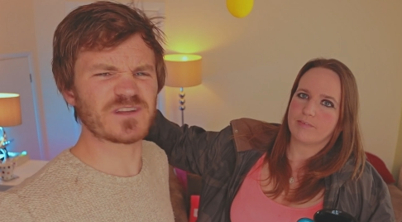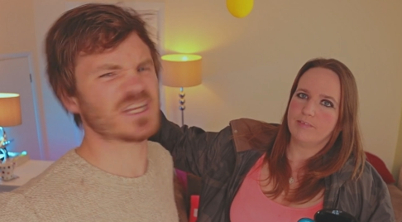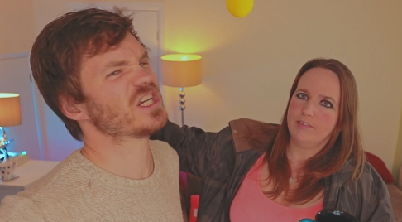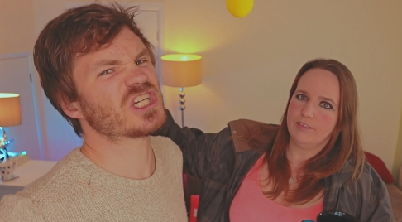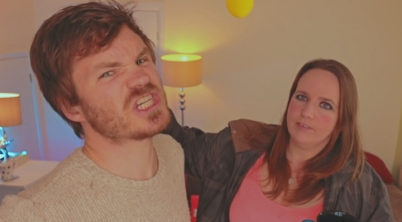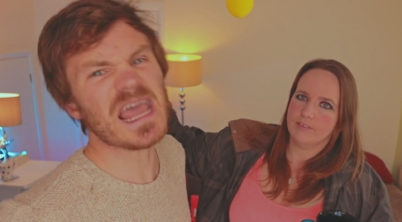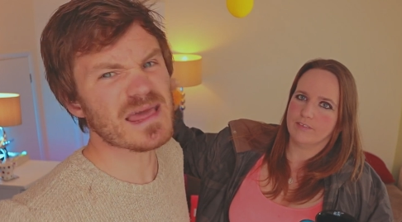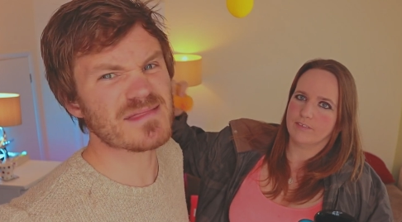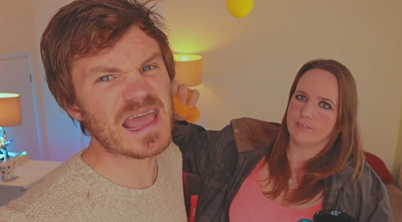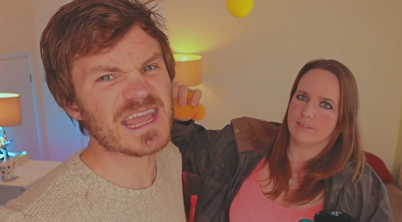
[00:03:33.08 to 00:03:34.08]
Speaker 1: for the sheer
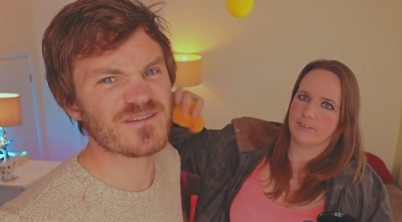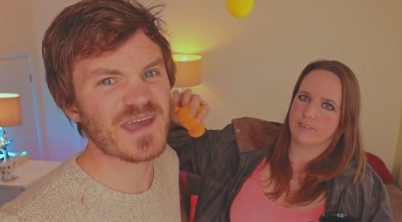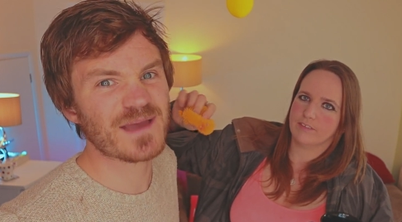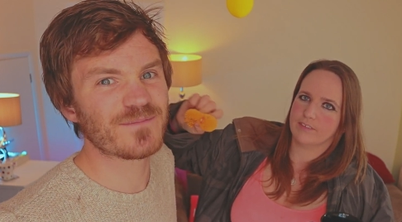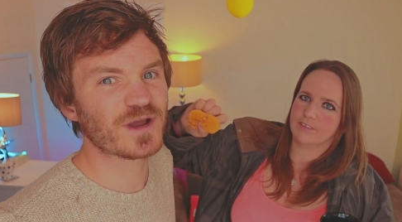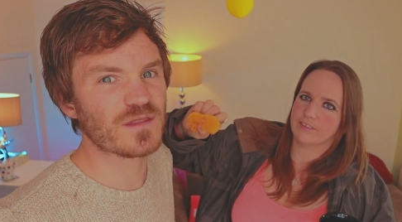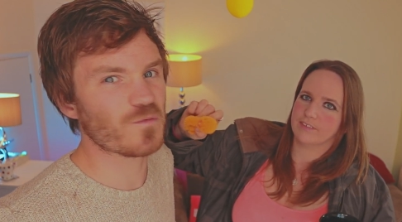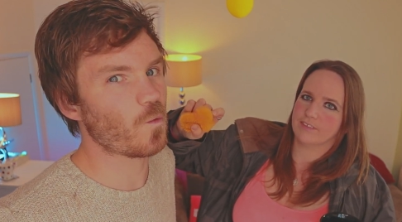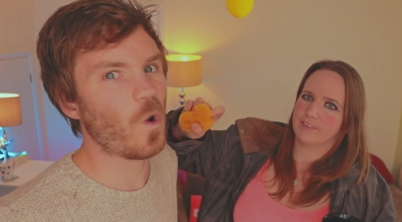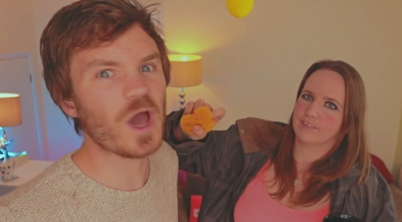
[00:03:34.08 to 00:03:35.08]
sake of it. Because
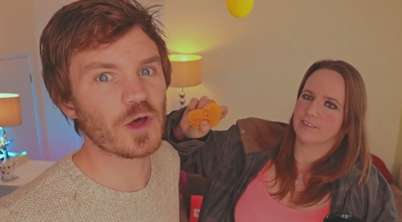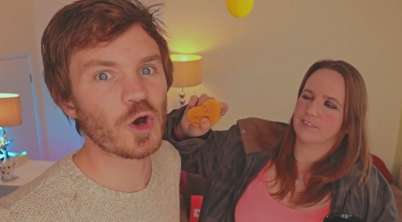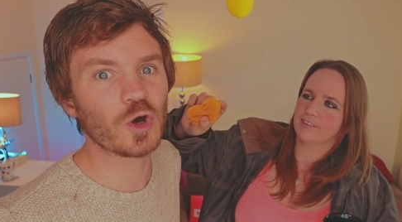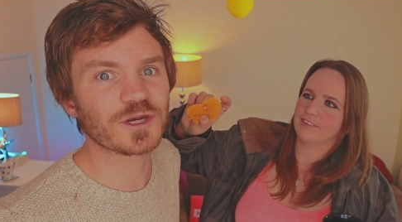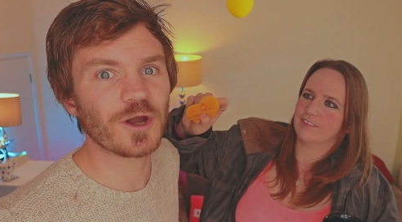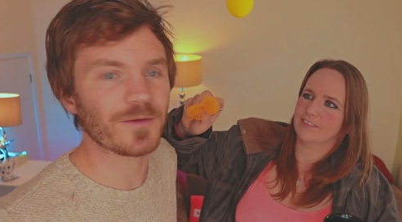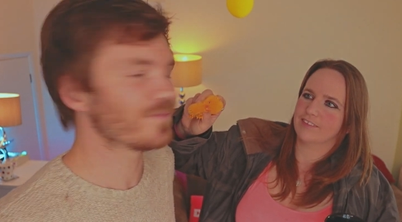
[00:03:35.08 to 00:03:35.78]
why the hook not?